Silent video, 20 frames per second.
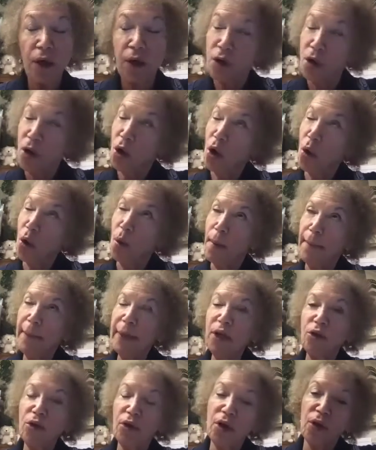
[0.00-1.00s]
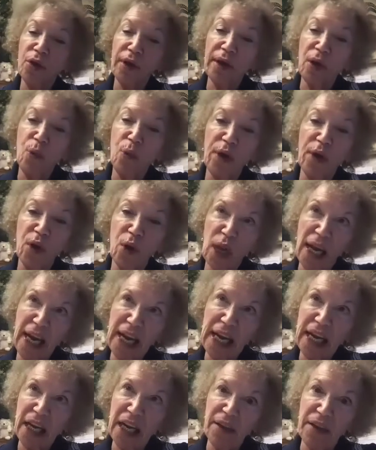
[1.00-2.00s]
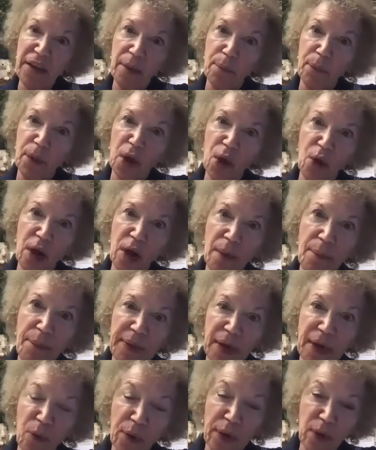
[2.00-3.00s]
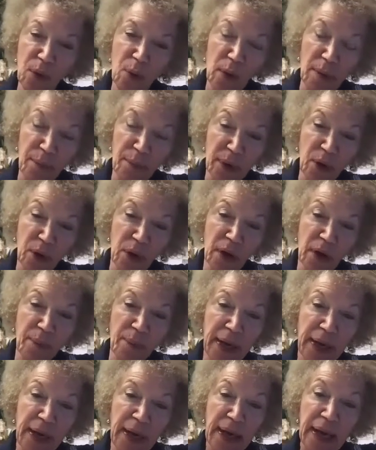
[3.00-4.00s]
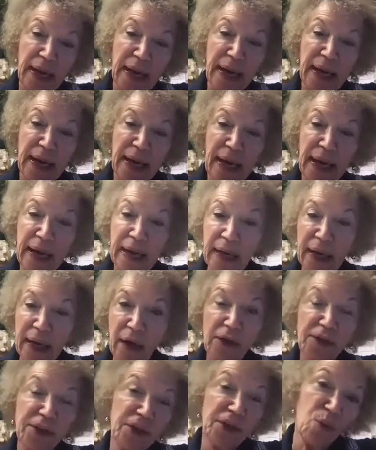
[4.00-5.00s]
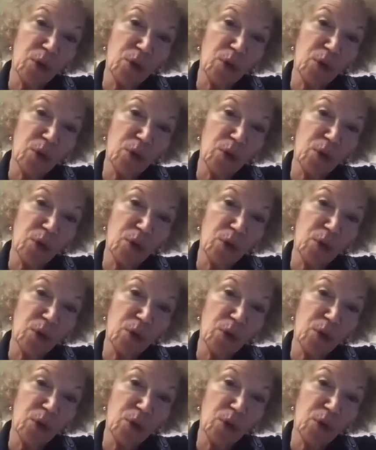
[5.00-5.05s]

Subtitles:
or you know a woman, you know that we don't like anything blown up, that we don't want blown up. And I also